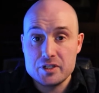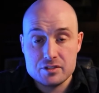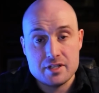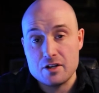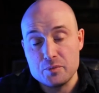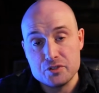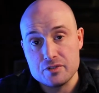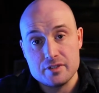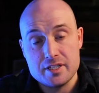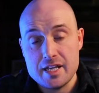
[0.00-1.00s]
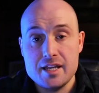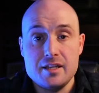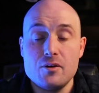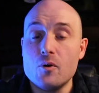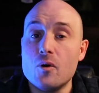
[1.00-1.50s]
but it's terrible during the
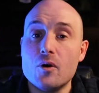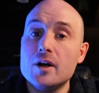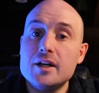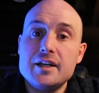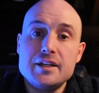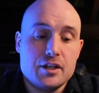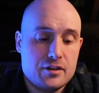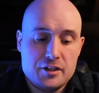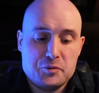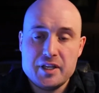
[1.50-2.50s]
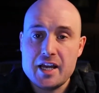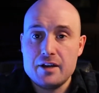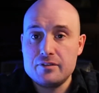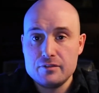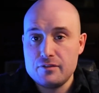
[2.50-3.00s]
day, or, you need to be
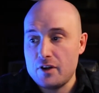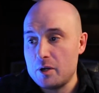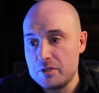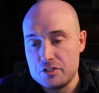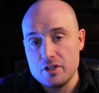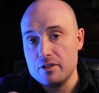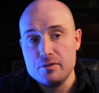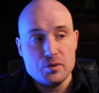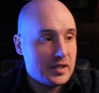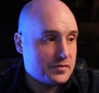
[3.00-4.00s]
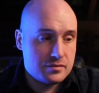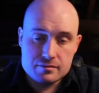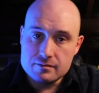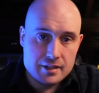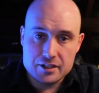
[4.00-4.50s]
careful of Farmer Joe who lives
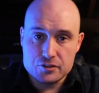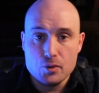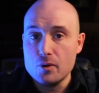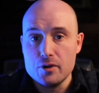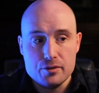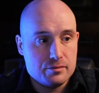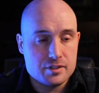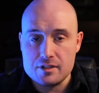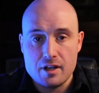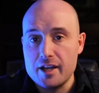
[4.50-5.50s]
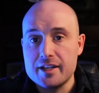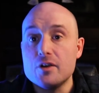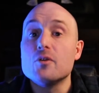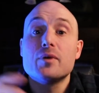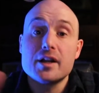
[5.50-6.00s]
next door who doesn't like it,
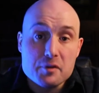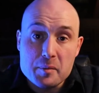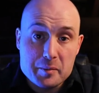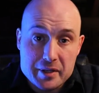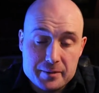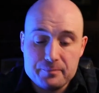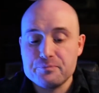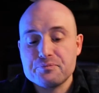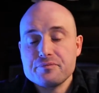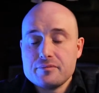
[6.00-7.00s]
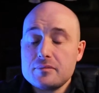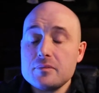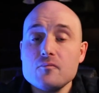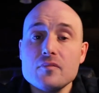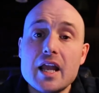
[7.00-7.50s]
or whatever it might be.
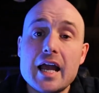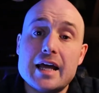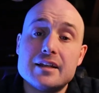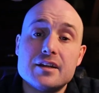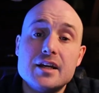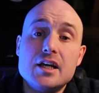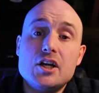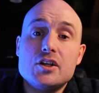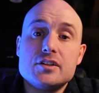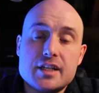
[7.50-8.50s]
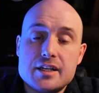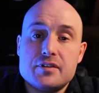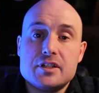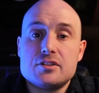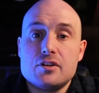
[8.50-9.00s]
And save
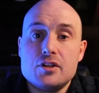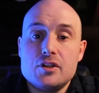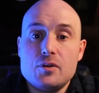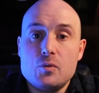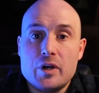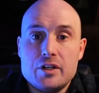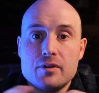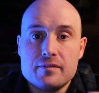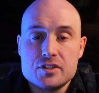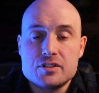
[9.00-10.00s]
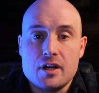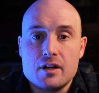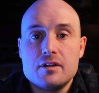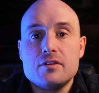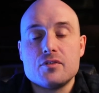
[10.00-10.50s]
it so that when you're ever
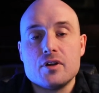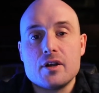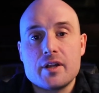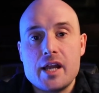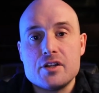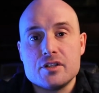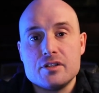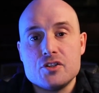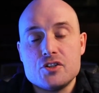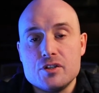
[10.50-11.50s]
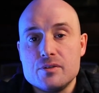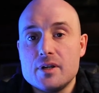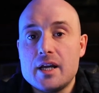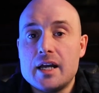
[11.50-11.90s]
stuck for a location to shoot,